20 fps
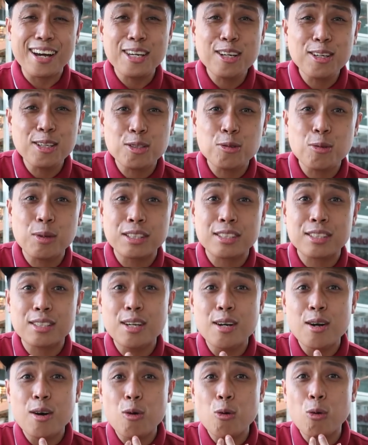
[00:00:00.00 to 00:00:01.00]
Here's what's
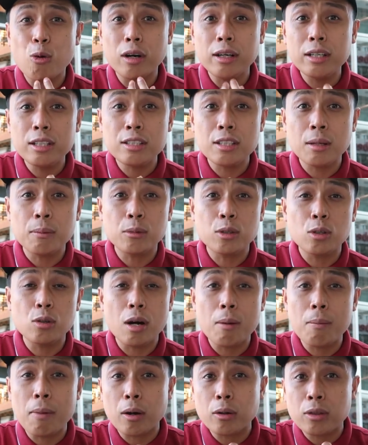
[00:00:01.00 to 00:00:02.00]
worrisome
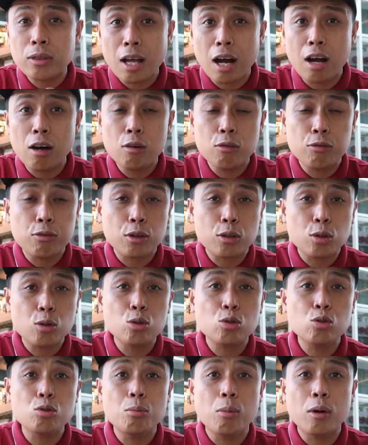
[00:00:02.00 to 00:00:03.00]
though about now for
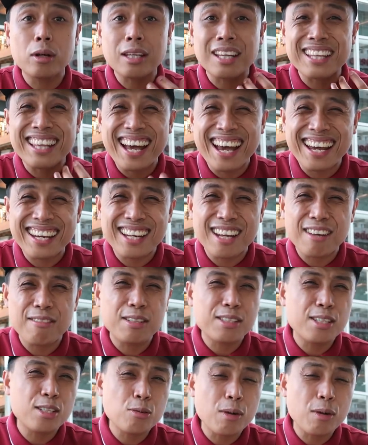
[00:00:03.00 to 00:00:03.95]
those who bought at high levels.